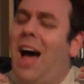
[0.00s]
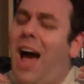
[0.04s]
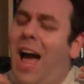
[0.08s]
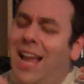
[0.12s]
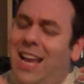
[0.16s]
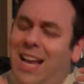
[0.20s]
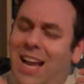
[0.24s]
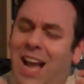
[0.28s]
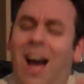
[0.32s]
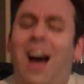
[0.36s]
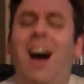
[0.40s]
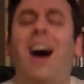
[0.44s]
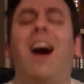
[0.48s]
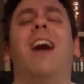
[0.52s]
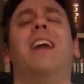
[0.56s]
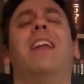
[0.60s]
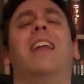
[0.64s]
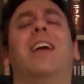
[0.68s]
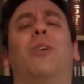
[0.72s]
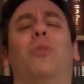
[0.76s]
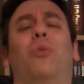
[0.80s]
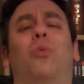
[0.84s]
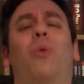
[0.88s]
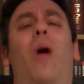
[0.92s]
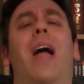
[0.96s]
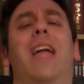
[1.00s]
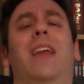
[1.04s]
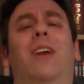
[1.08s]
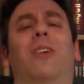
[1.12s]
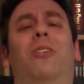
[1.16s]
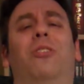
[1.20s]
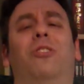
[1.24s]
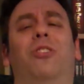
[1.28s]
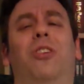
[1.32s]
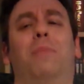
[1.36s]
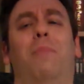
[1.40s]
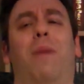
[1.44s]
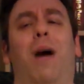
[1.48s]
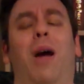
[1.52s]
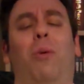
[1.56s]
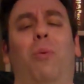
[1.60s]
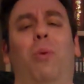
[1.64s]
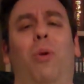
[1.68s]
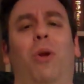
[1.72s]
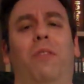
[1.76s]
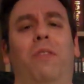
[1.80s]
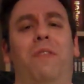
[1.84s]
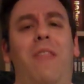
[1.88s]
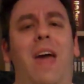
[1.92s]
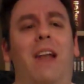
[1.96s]
iconic writers in my
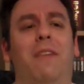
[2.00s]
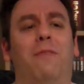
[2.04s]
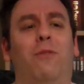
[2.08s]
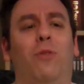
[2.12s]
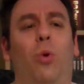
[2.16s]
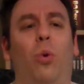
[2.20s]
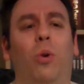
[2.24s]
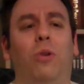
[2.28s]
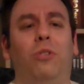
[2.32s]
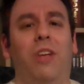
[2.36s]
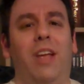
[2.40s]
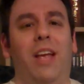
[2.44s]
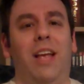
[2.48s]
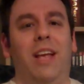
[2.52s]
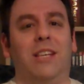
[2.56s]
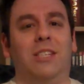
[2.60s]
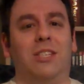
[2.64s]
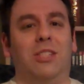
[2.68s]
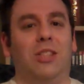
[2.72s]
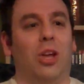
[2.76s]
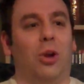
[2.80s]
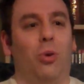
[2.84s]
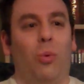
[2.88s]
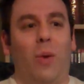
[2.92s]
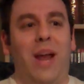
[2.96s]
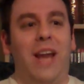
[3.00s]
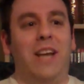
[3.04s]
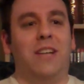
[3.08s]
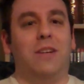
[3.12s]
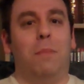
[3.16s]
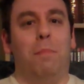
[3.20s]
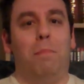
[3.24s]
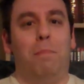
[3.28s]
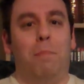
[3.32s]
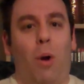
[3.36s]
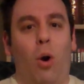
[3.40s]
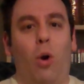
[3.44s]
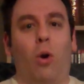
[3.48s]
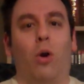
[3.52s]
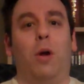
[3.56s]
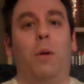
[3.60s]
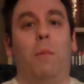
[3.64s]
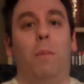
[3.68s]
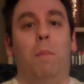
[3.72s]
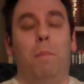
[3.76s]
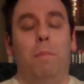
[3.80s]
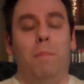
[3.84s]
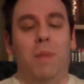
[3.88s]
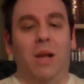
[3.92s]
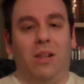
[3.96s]
world, and that, of course, is the great
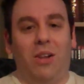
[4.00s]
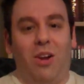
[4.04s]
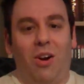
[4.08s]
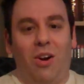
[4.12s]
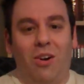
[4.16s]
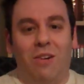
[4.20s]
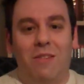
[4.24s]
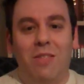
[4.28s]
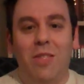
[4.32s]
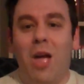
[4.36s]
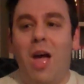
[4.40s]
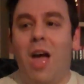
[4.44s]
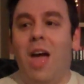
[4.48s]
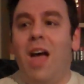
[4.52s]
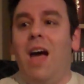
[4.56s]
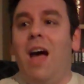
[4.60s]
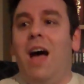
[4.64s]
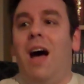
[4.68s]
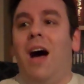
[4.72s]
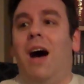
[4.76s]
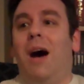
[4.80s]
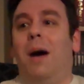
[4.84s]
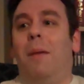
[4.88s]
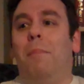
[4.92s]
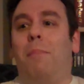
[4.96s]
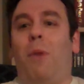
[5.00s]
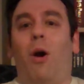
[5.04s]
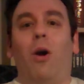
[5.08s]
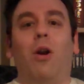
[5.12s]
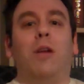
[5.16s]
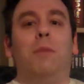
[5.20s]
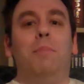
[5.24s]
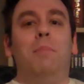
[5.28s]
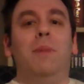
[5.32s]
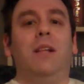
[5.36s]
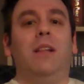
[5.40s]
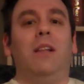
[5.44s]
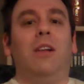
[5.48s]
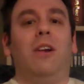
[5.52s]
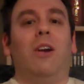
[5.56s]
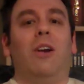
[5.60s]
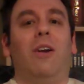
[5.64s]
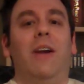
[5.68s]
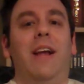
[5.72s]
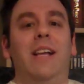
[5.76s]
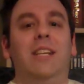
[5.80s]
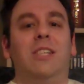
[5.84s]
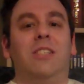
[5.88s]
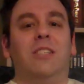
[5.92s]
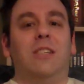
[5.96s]
Mark Millar. Mark Millar
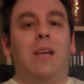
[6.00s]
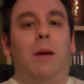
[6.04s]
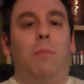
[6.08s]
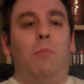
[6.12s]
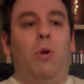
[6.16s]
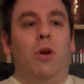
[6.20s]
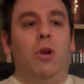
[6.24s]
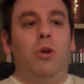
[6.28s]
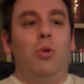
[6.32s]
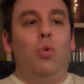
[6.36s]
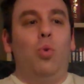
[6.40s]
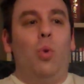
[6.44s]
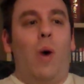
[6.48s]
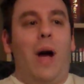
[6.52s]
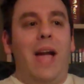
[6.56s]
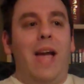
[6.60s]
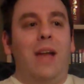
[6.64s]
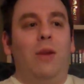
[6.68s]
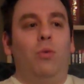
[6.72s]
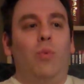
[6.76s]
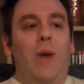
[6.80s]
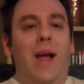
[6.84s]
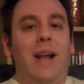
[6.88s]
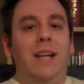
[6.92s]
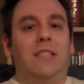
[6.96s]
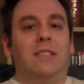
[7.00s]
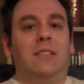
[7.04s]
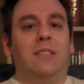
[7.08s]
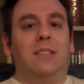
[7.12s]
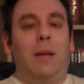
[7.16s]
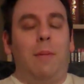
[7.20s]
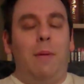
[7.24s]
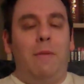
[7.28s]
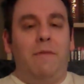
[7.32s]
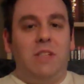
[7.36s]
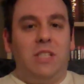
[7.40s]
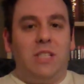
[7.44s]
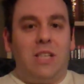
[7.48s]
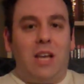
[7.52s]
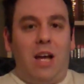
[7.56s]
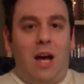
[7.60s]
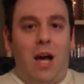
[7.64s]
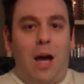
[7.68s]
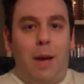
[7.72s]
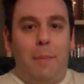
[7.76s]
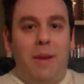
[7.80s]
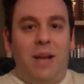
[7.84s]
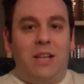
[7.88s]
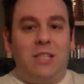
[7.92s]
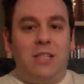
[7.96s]
is someone who I had read some of his
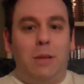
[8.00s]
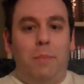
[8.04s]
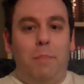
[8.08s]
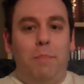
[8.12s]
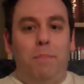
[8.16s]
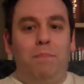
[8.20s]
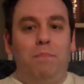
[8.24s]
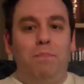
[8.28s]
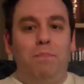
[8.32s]
comics,